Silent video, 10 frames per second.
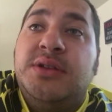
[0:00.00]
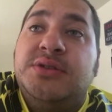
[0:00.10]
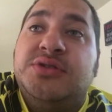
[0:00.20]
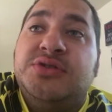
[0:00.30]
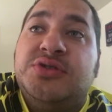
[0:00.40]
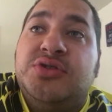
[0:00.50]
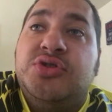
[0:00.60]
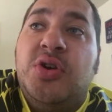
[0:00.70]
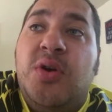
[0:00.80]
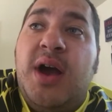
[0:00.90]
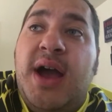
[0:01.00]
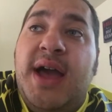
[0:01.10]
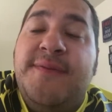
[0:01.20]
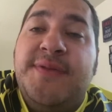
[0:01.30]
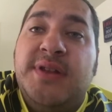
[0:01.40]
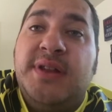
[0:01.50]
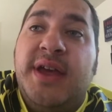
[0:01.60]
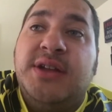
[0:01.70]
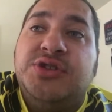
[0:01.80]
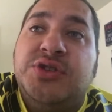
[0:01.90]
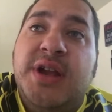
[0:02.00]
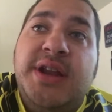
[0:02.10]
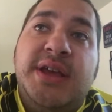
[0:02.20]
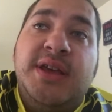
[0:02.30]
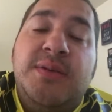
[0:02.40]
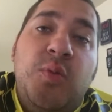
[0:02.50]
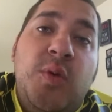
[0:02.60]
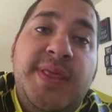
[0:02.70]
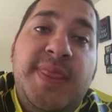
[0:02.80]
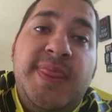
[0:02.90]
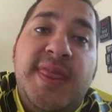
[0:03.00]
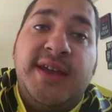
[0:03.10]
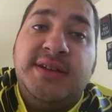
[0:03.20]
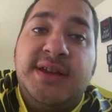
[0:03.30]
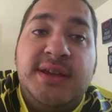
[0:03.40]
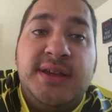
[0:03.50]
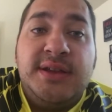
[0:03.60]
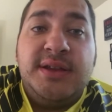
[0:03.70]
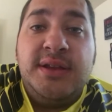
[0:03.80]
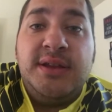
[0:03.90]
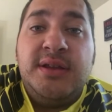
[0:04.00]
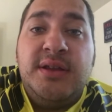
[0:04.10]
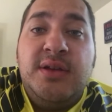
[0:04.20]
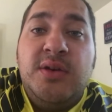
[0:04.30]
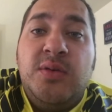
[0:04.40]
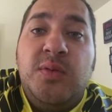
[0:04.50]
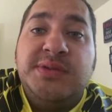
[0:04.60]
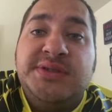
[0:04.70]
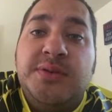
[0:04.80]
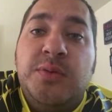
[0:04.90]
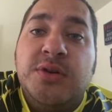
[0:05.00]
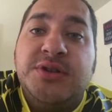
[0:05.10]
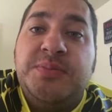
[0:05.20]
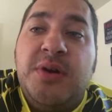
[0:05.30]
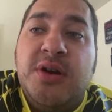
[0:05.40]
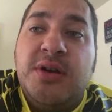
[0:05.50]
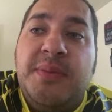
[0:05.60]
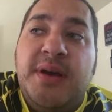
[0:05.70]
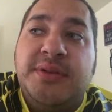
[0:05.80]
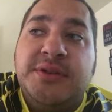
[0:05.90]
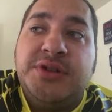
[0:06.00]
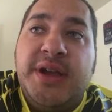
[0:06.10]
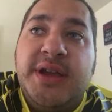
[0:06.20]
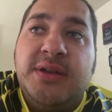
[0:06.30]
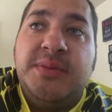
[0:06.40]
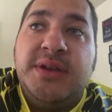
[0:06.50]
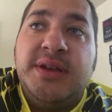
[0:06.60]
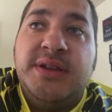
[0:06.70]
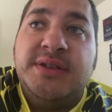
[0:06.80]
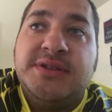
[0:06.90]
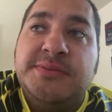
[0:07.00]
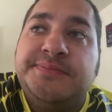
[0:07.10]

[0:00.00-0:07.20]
So I feel like trading him when they did was the worst part about the trade, because